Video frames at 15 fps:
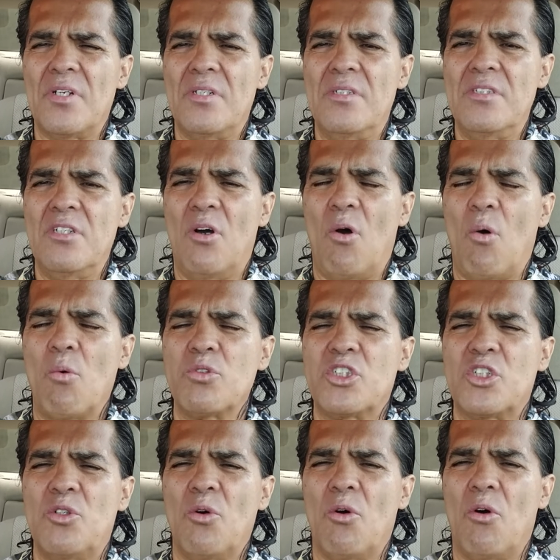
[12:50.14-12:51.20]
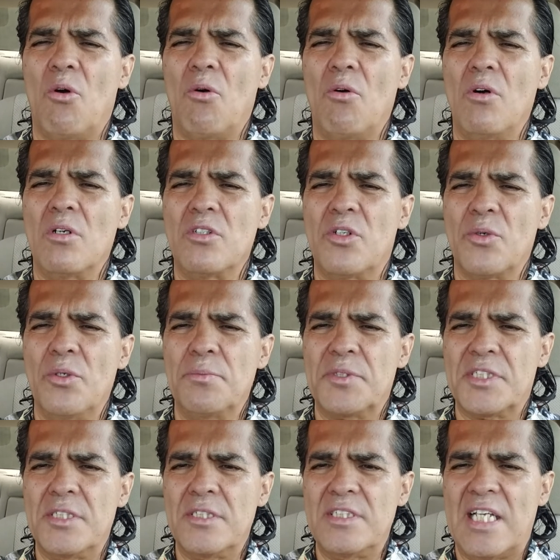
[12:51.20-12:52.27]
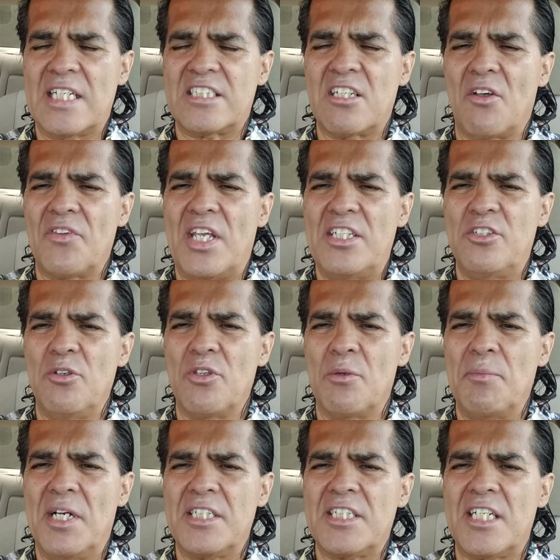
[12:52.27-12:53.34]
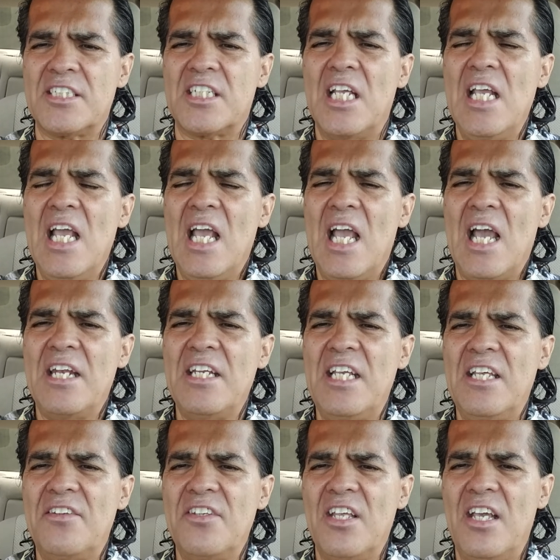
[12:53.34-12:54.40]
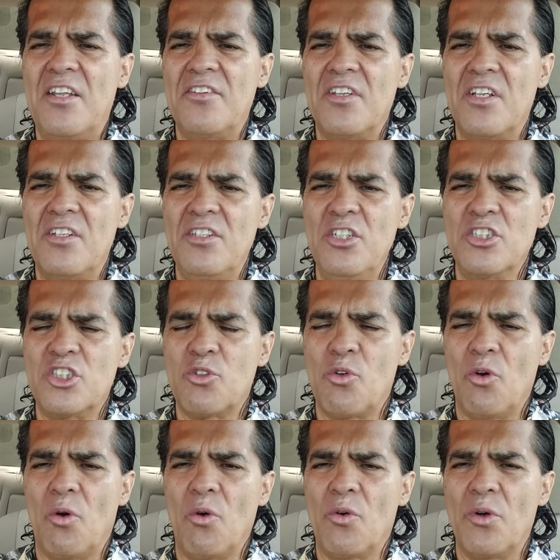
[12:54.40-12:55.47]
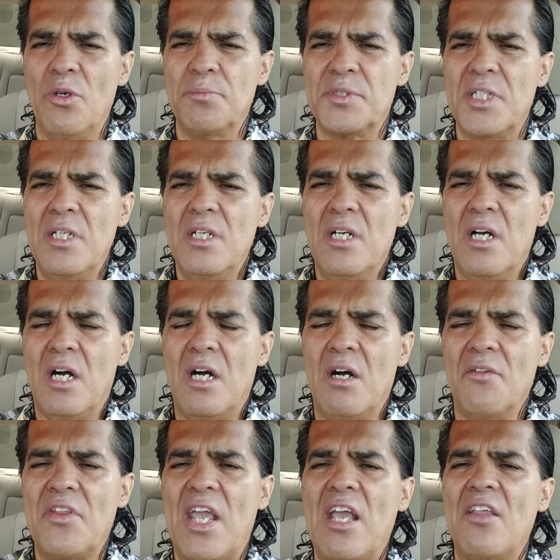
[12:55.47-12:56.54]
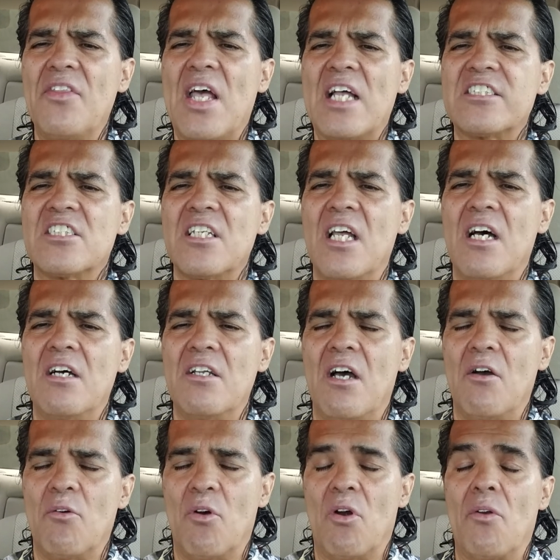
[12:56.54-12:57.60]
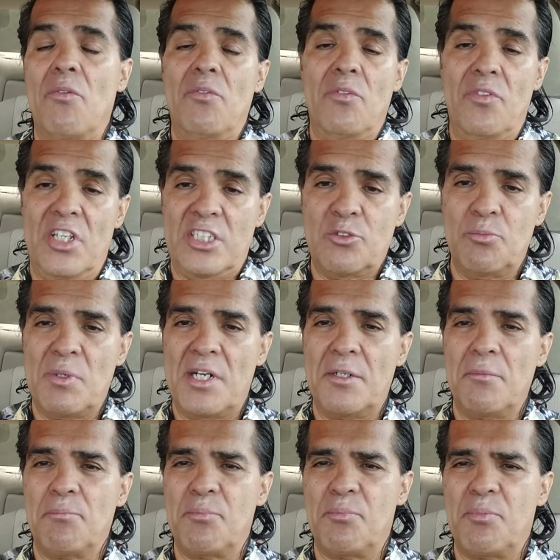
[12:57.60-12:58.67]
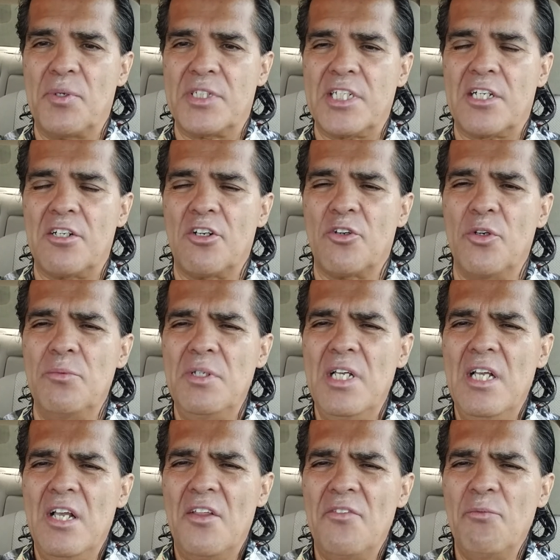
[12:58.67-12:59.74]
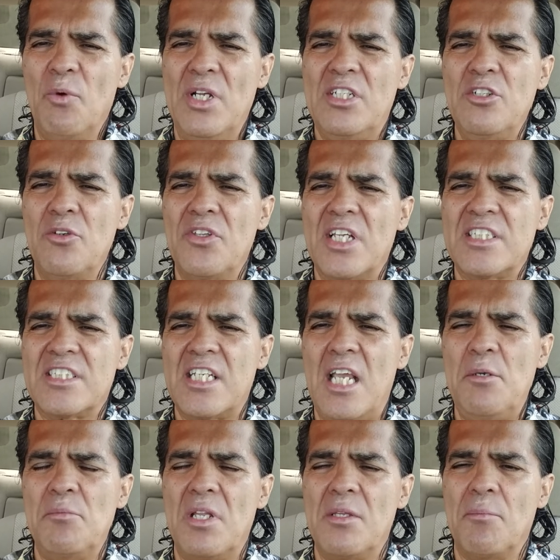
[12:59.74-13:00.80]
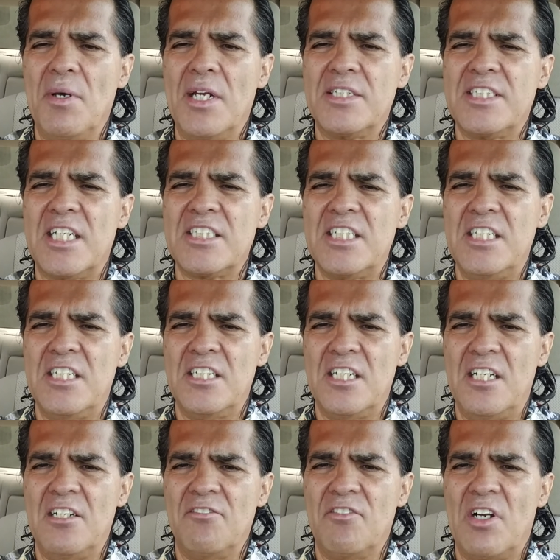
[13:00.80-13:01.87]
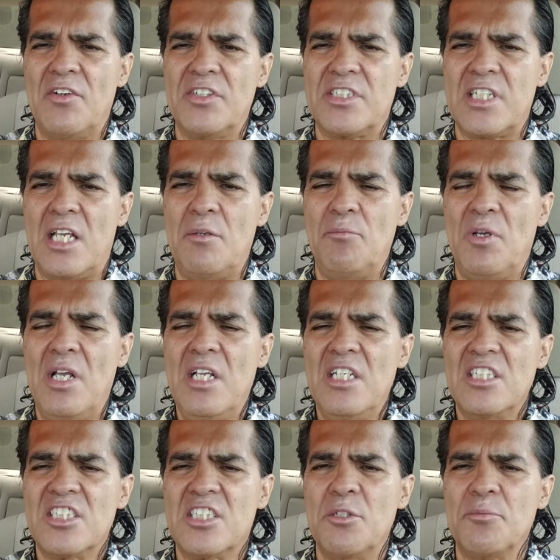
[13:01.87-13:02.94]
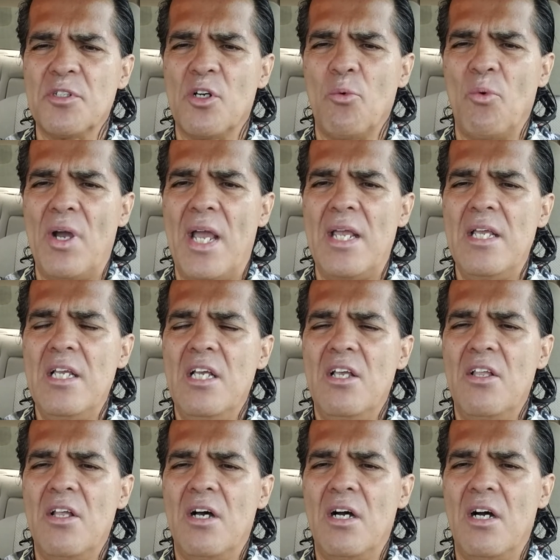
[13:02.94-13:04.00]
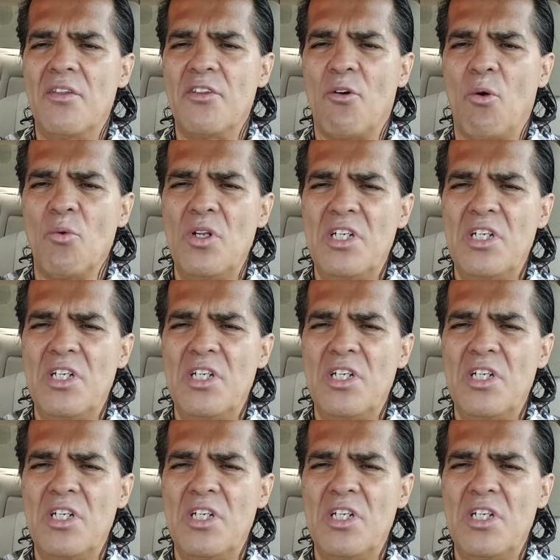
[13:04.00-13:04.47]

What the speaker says: the old school groups, that's how they do their meditations, and in the new school groups, or this particular group, we do the meditation in a very similar way. The only